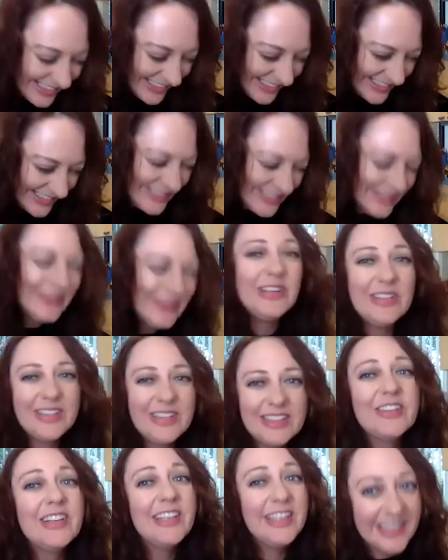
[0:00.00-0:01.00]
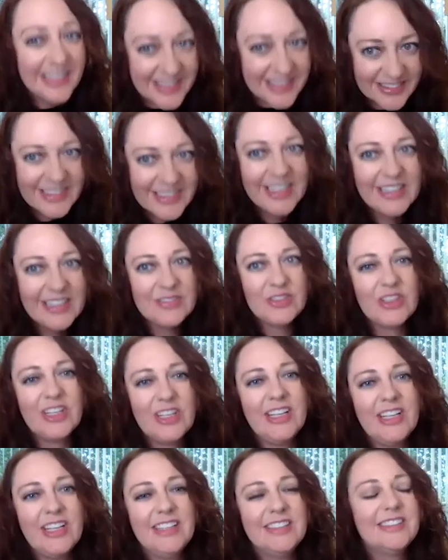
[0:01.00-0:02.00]
So we know that there is a lot of
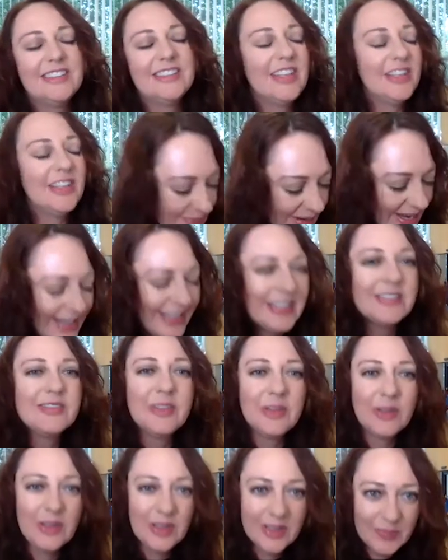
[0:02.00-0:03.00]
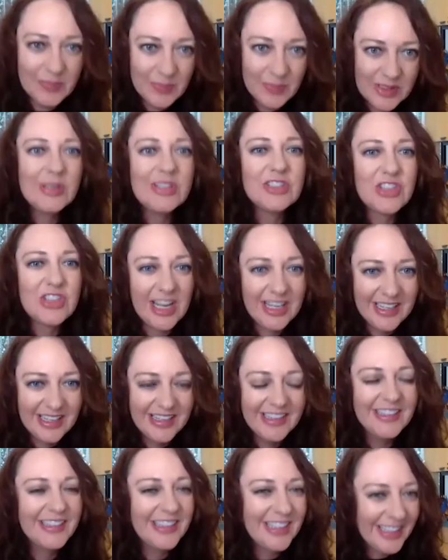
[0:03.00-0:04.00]
trade that goes back and forth between China
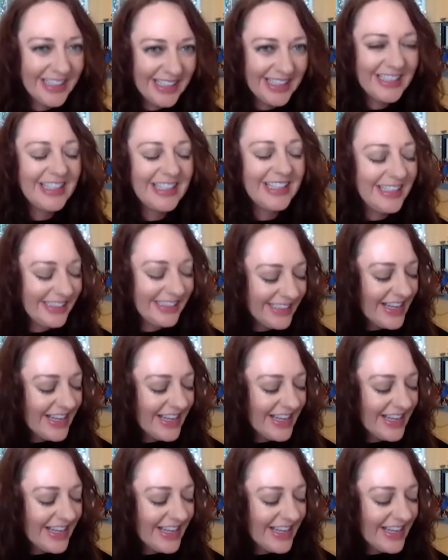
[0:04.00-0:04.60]
and Connecticut.